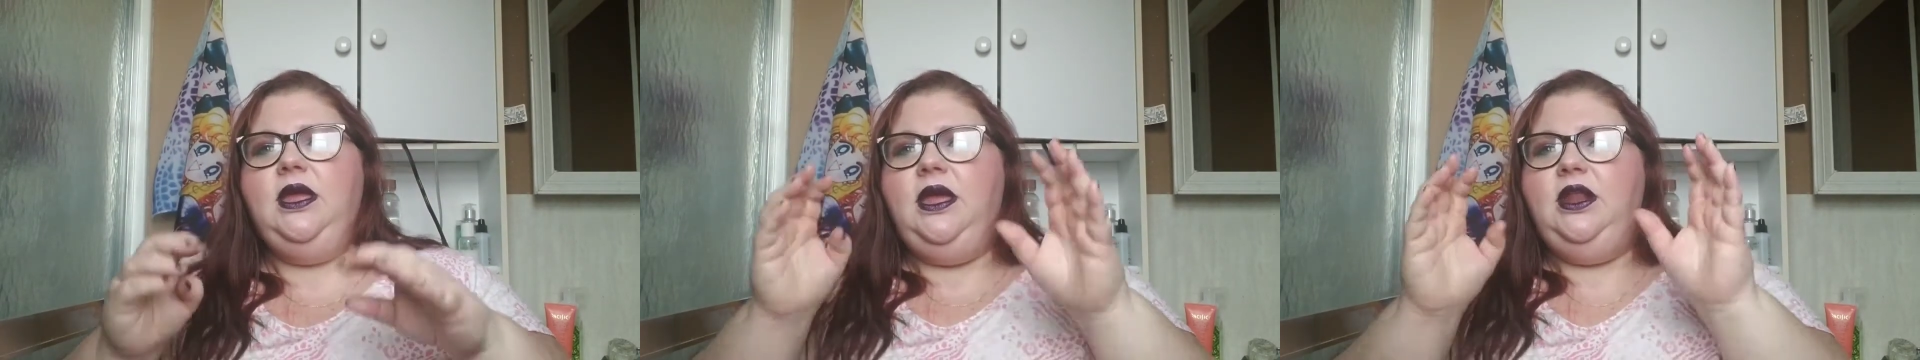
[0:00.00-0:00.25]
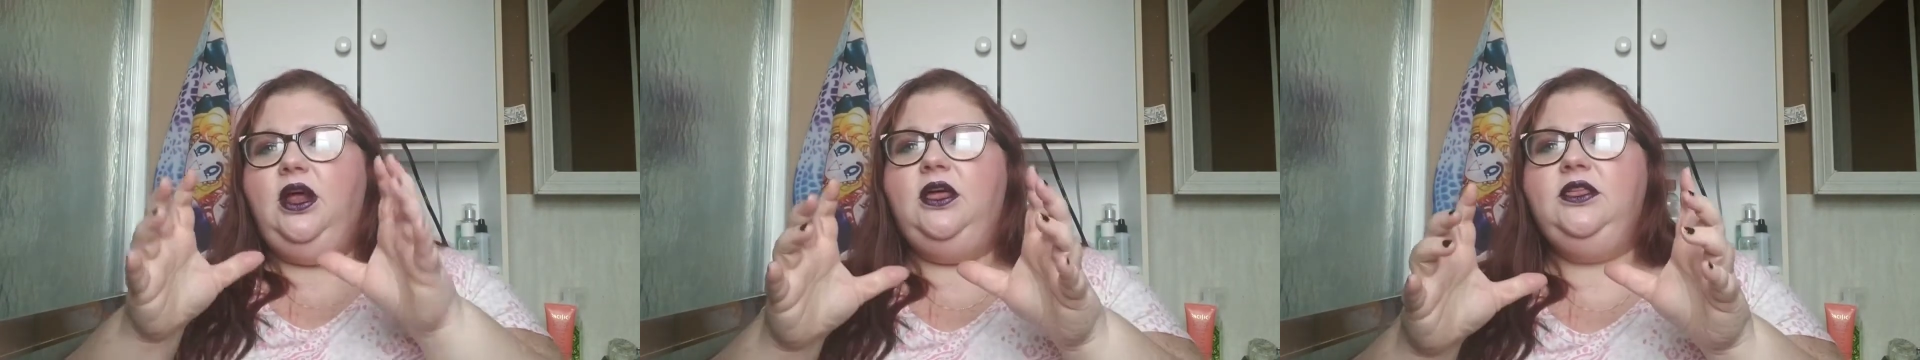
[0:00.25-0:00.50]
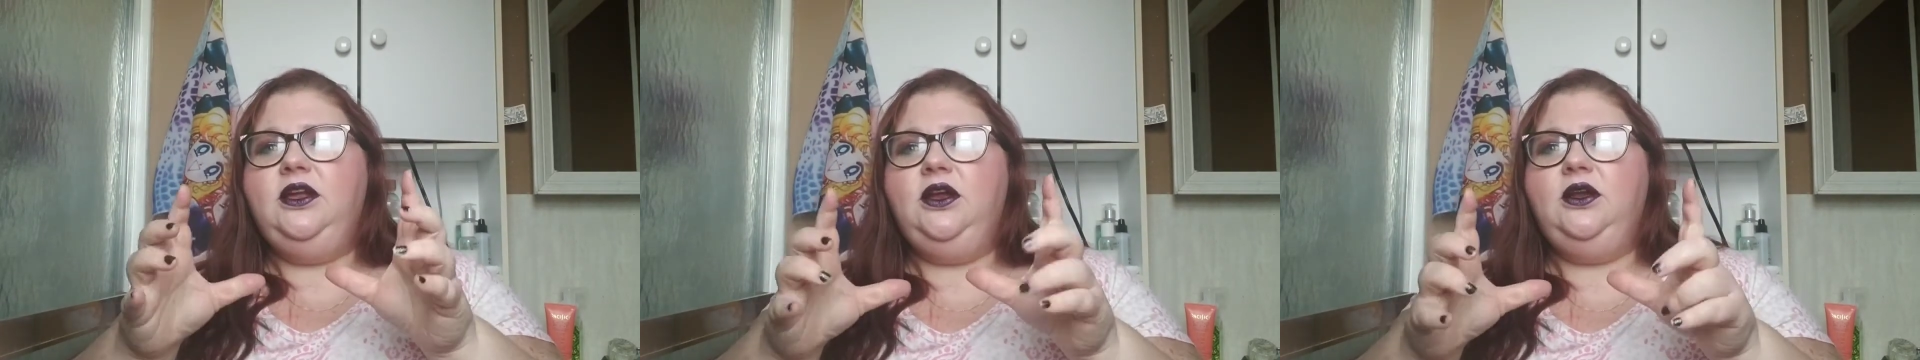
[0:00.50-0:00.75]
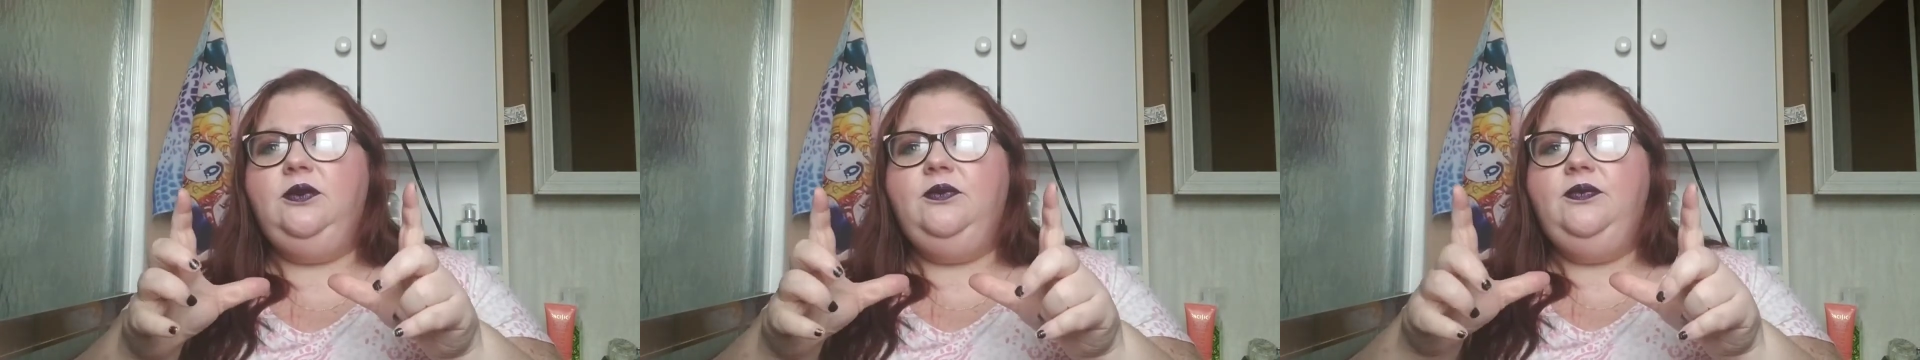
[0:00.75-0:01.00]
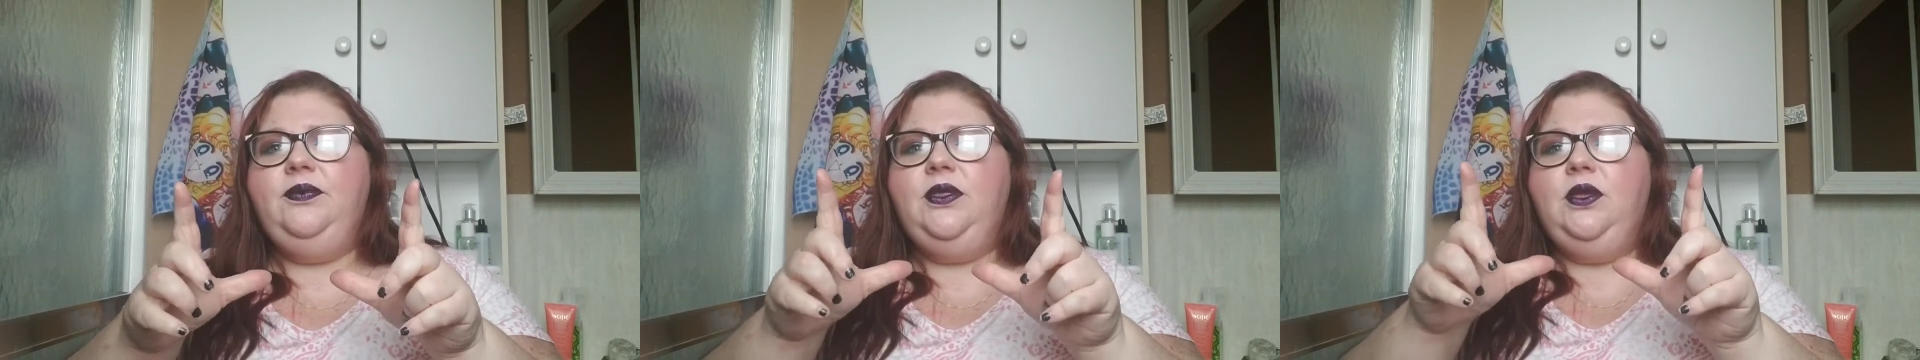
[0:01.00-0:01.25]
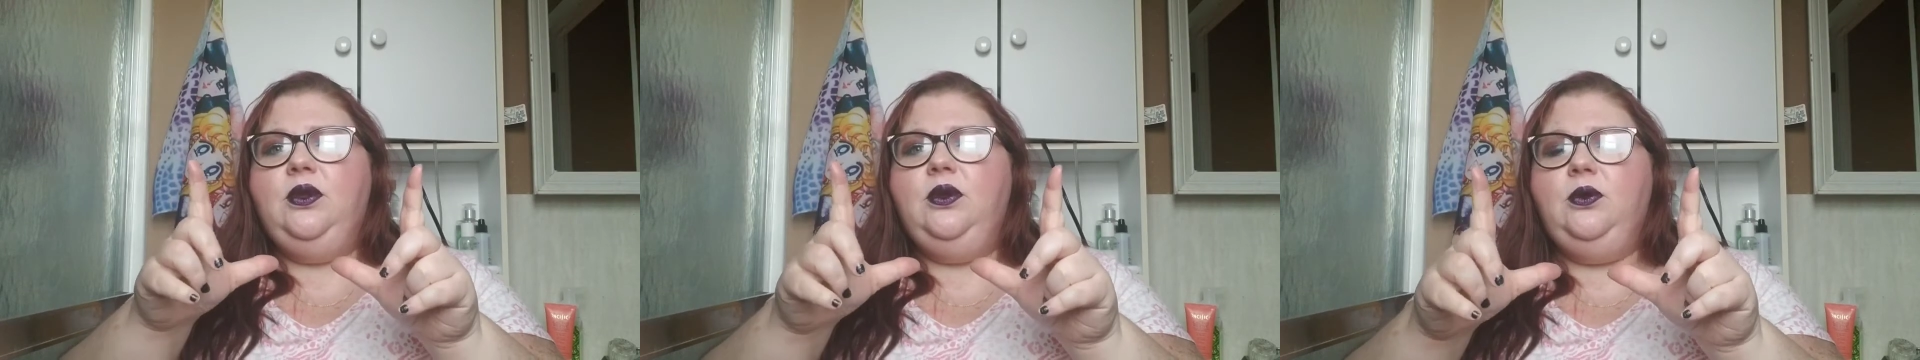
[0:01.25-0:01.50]
And on there
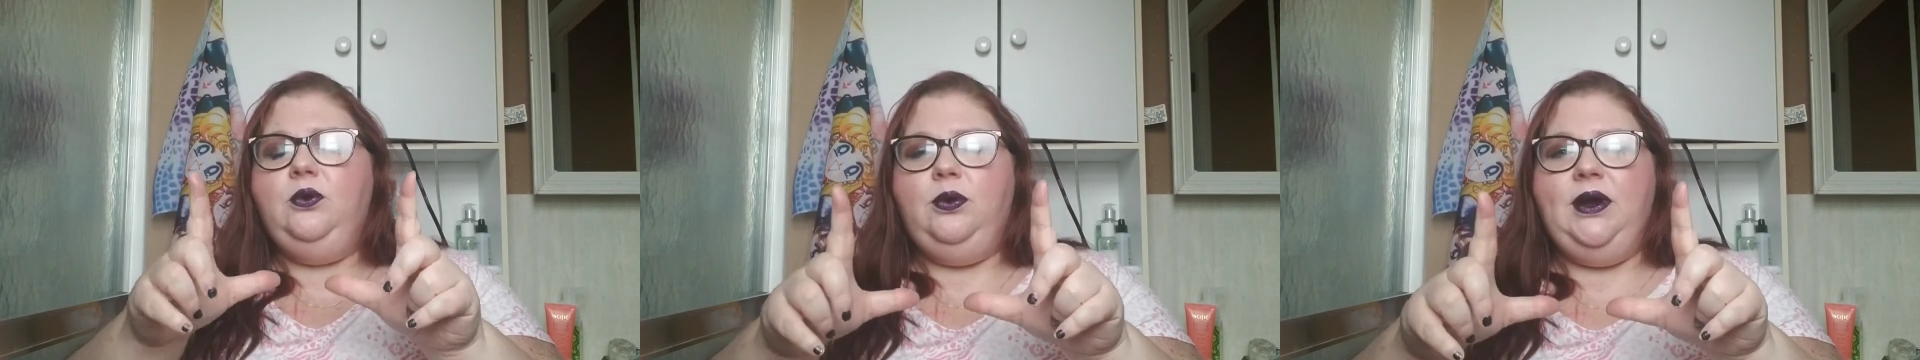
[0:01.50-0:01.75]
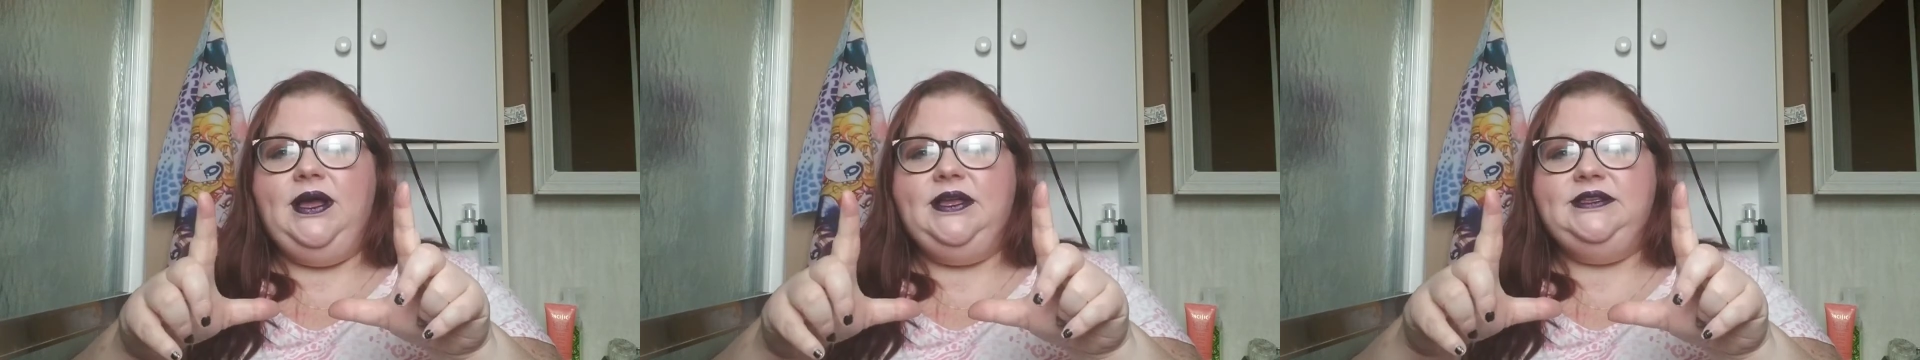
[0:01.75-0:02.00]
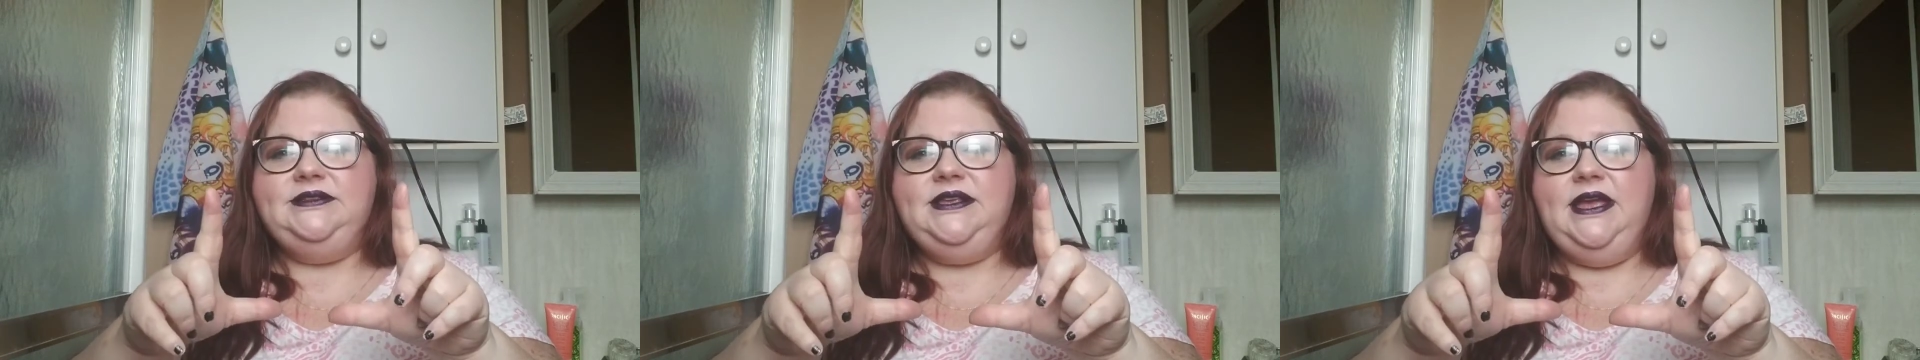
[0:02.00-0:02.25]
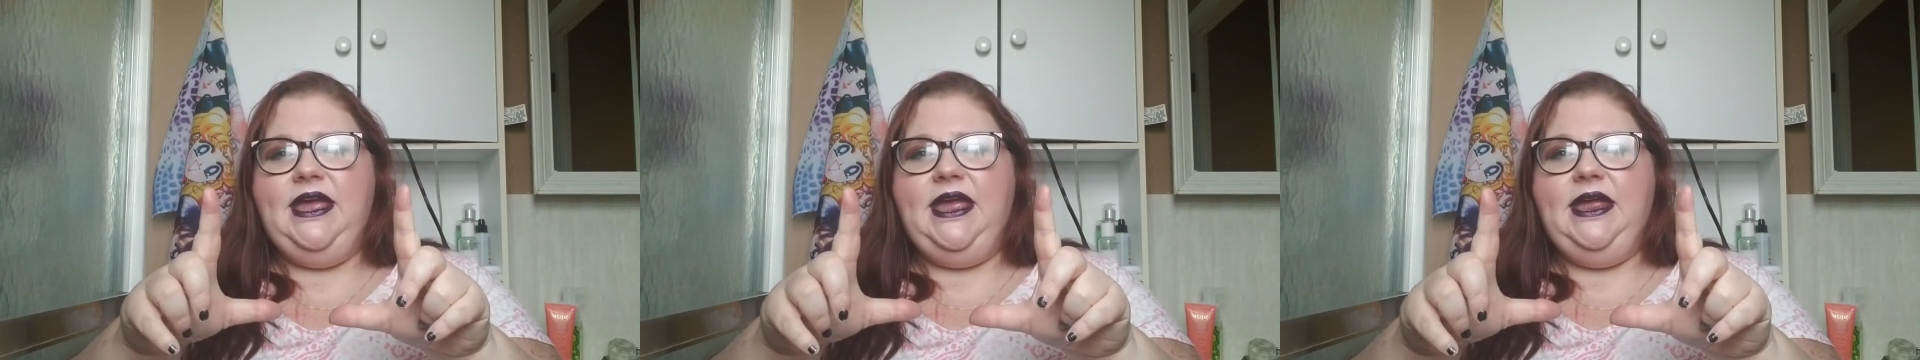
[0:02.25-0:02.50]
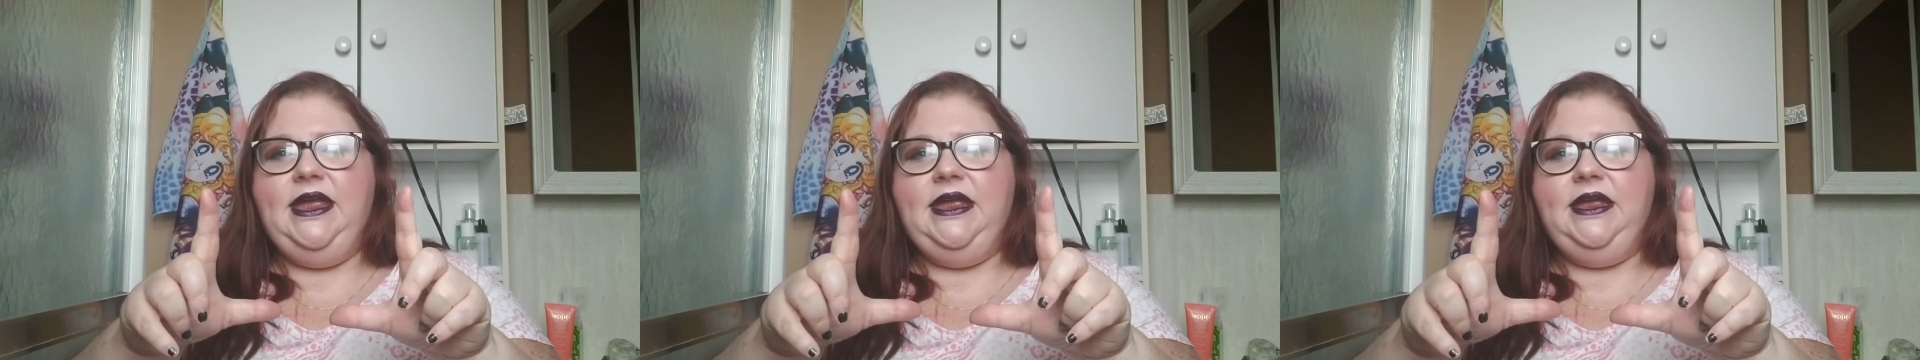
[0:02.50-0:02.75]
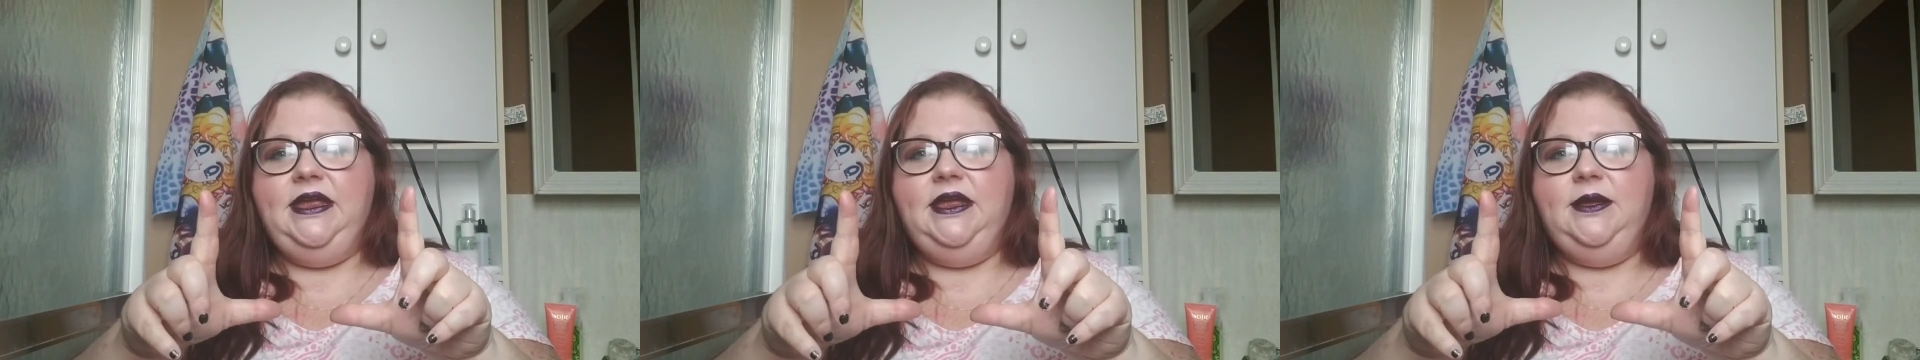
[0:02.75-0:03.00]
was
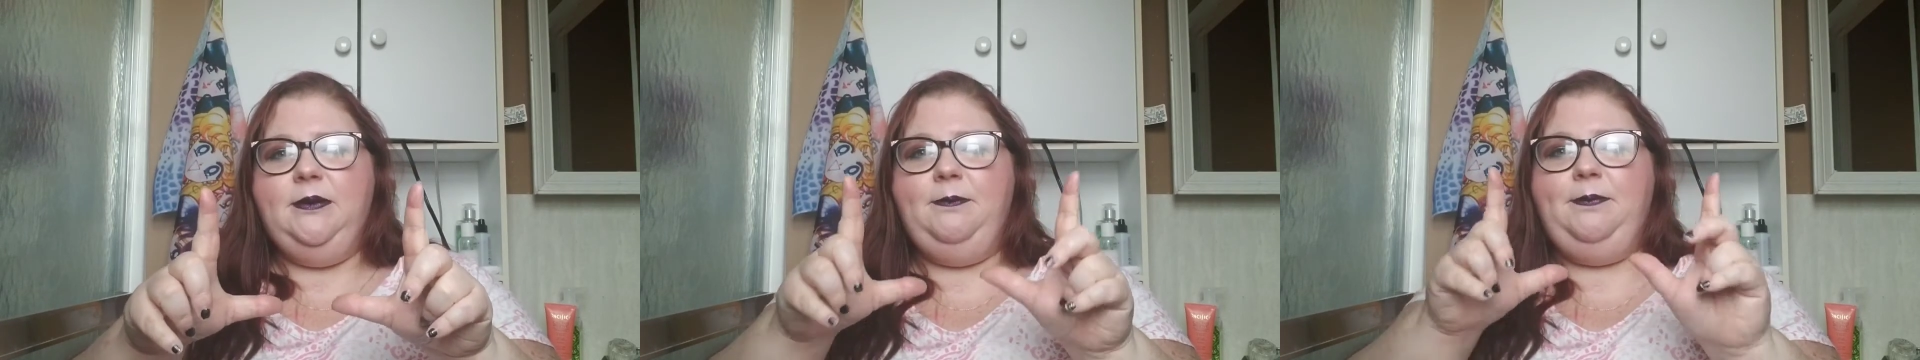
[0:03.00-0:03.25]
a